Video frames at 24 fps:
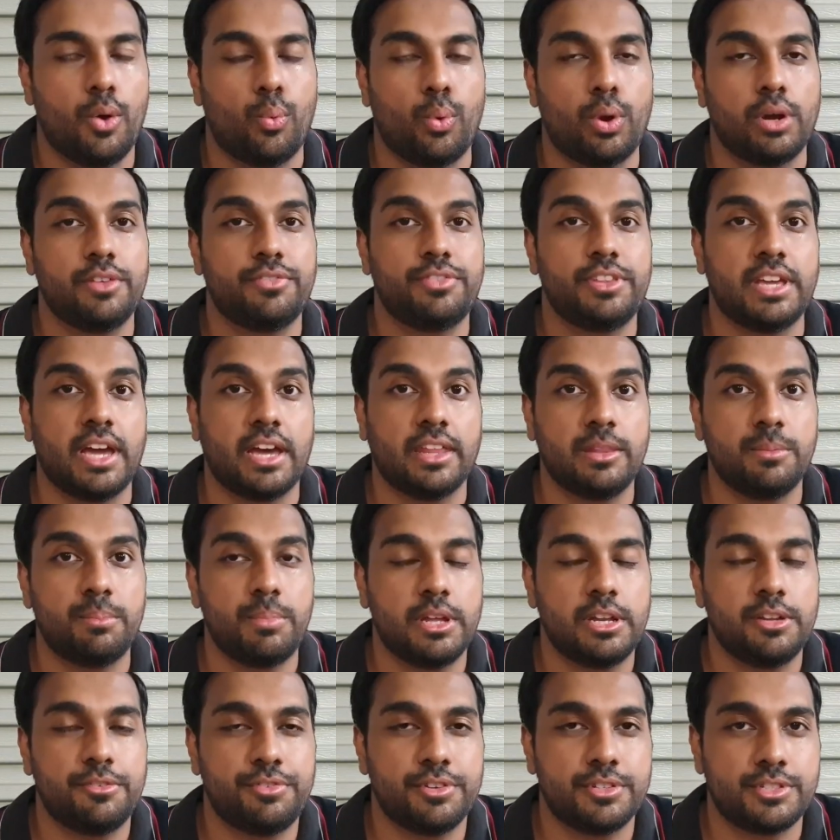One of the other
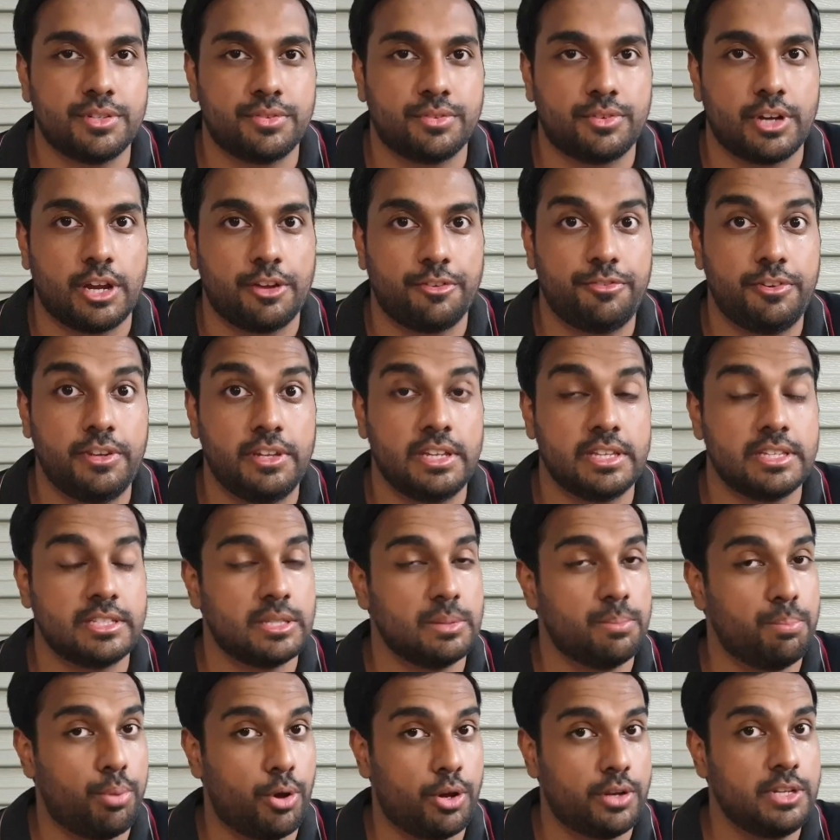benefits of graphene is
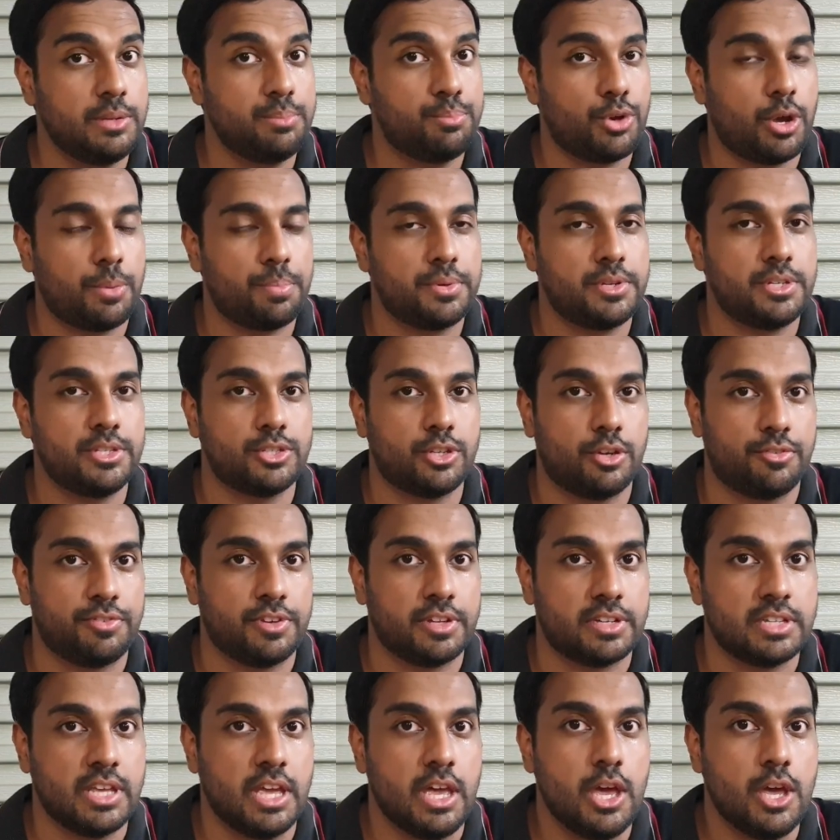the bonding properties of
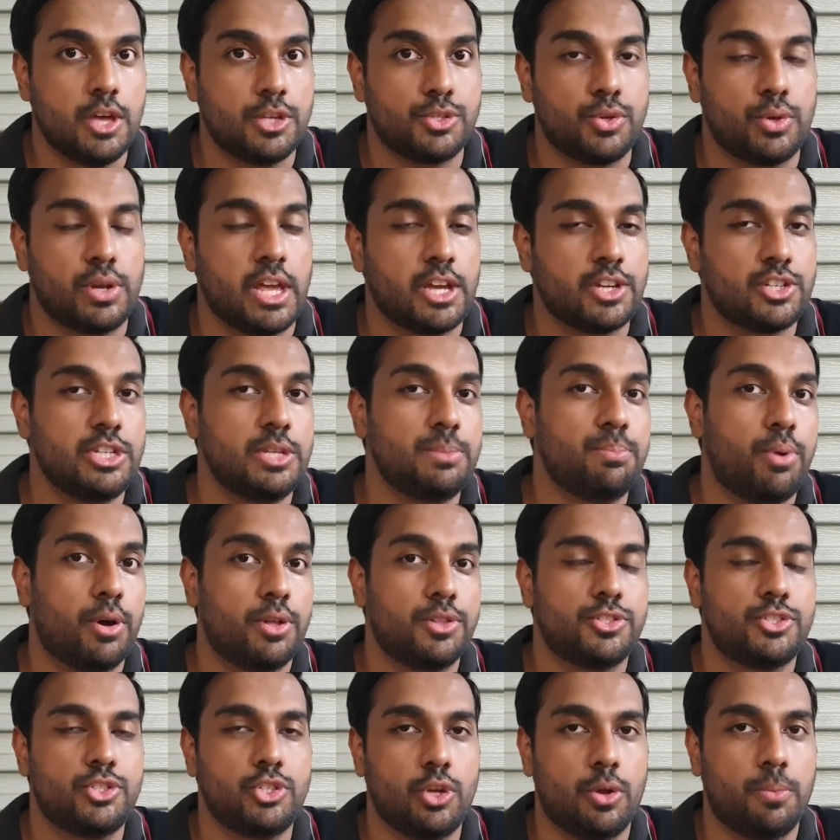it. So it actually
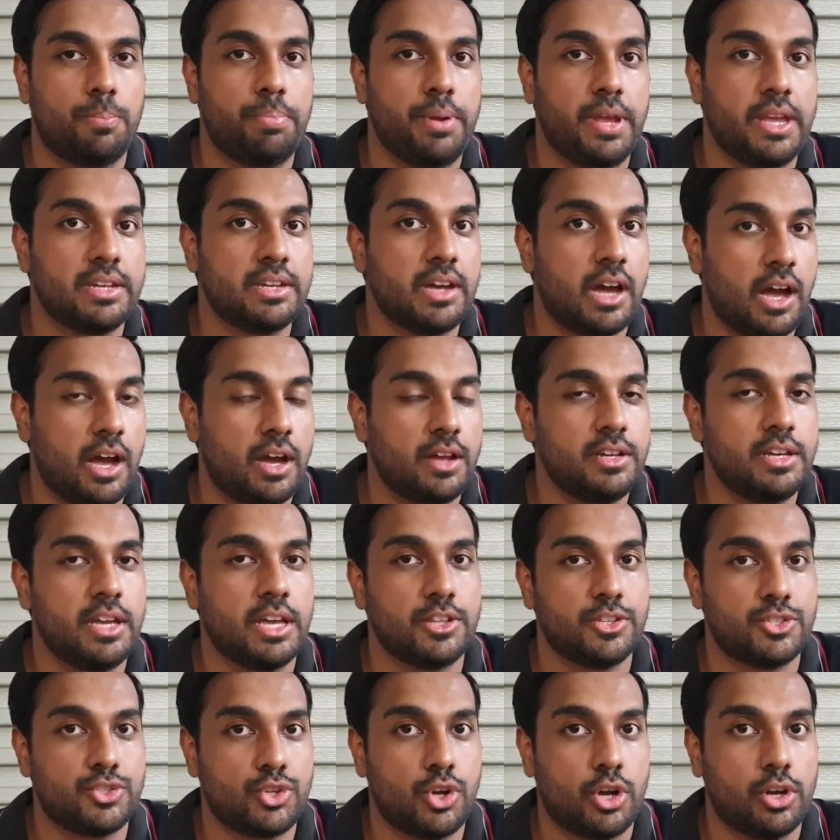bonds to your paint harder
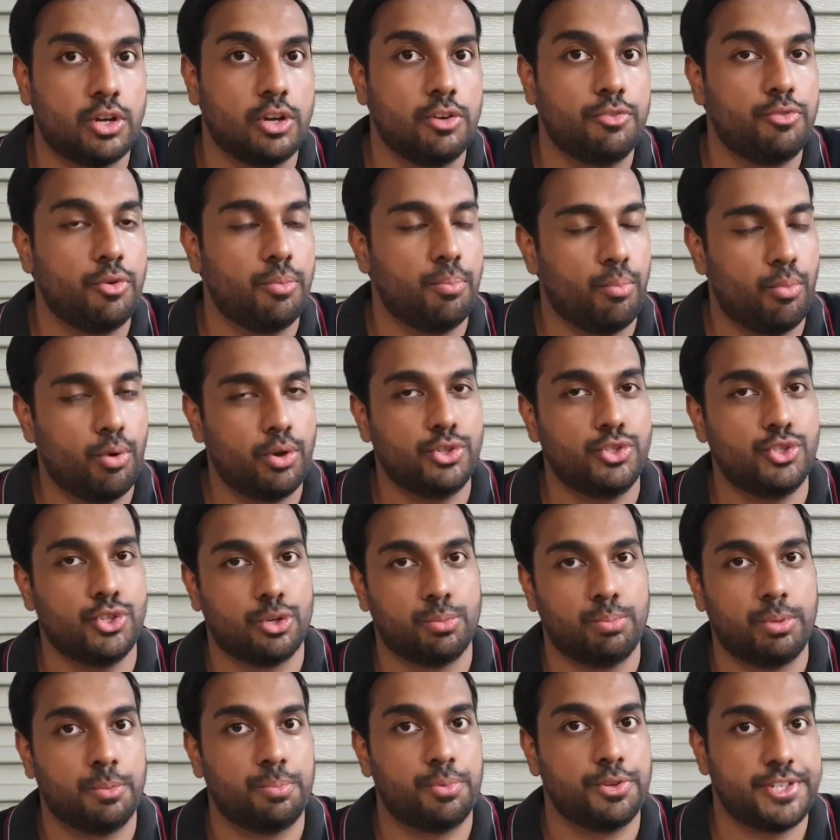and stronger for more
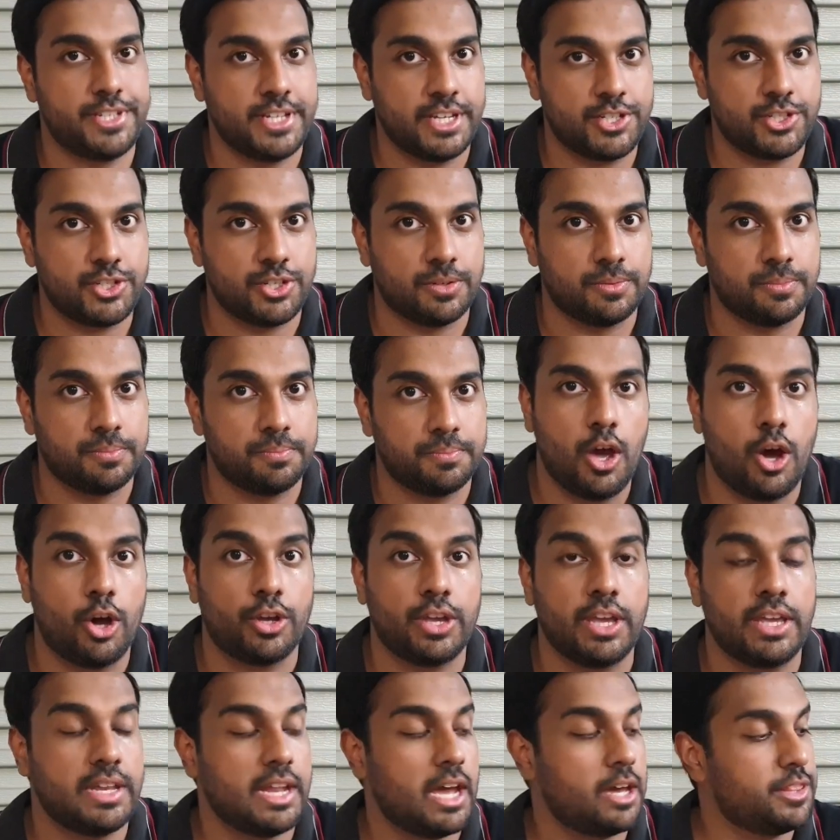durable protection.
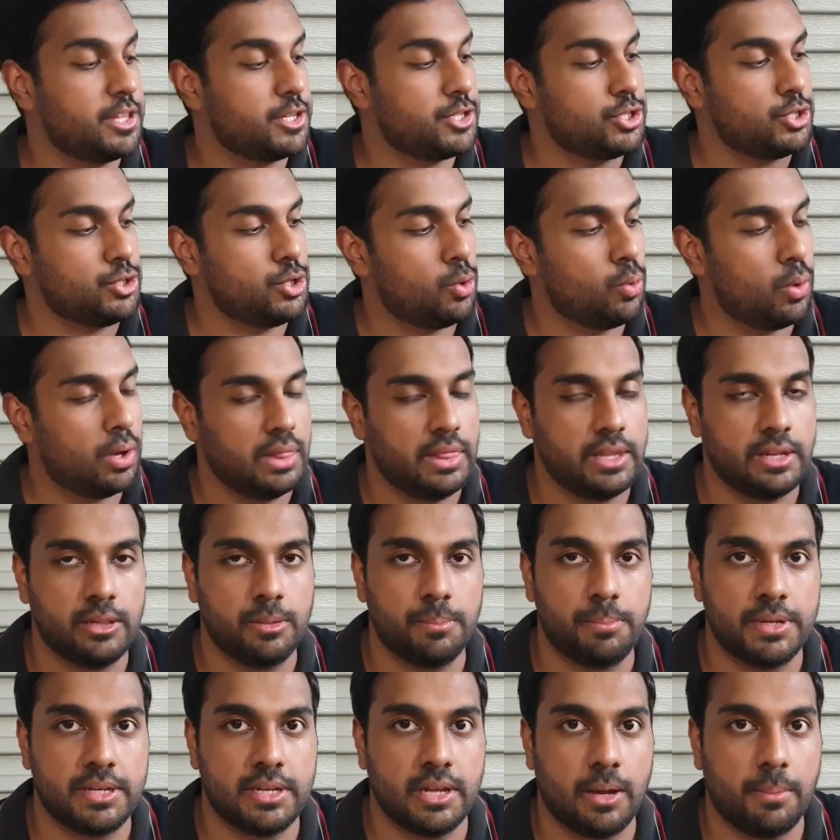Okay, now that you know a little
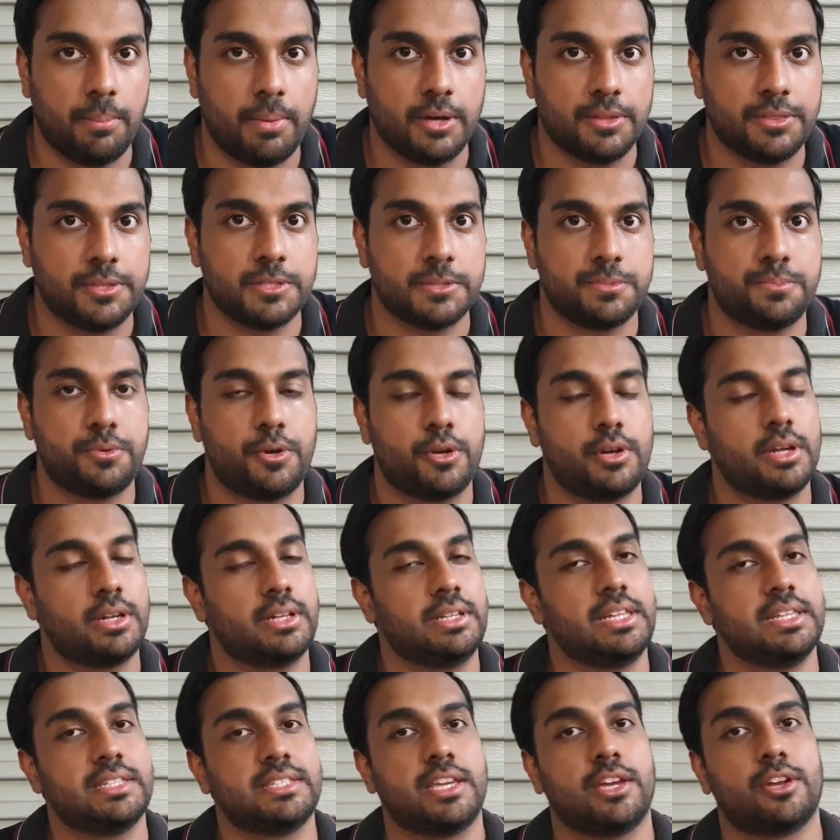bit about this
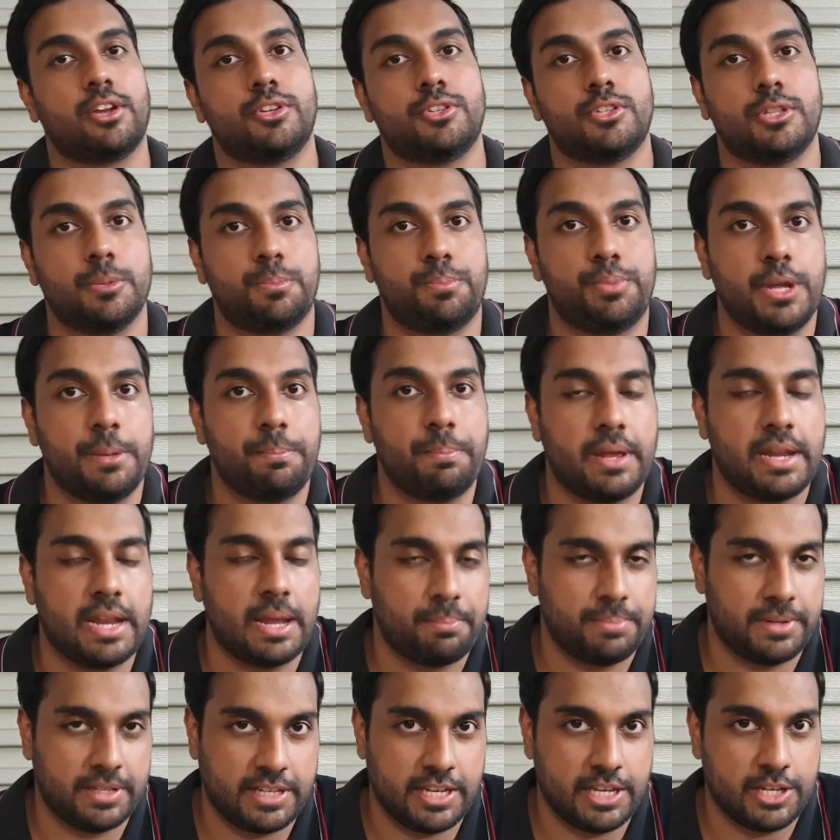product, let's get onto the prep and
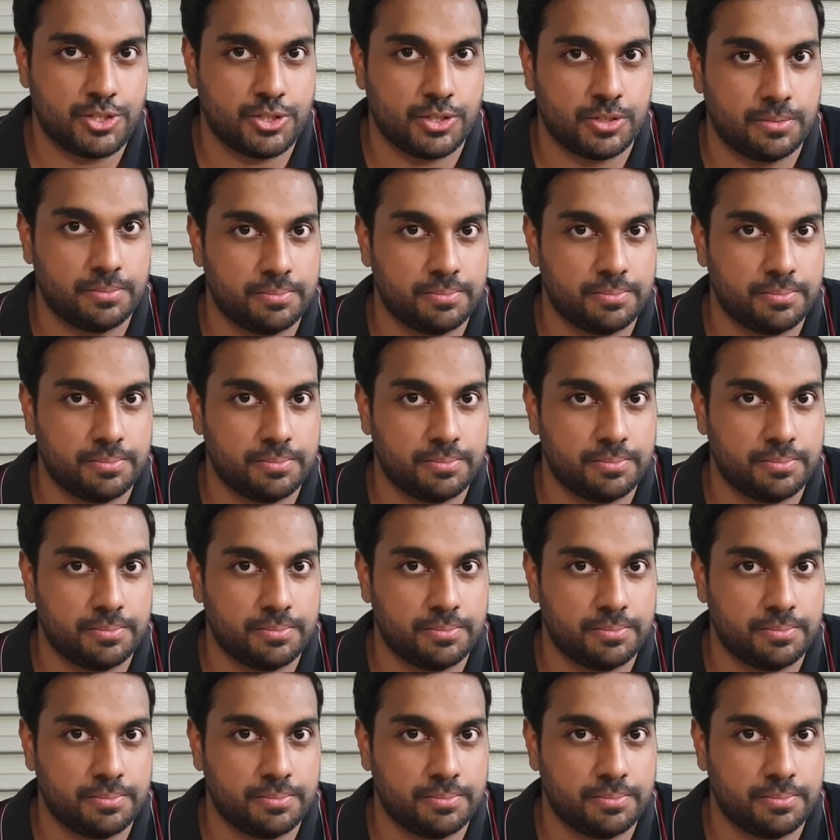application.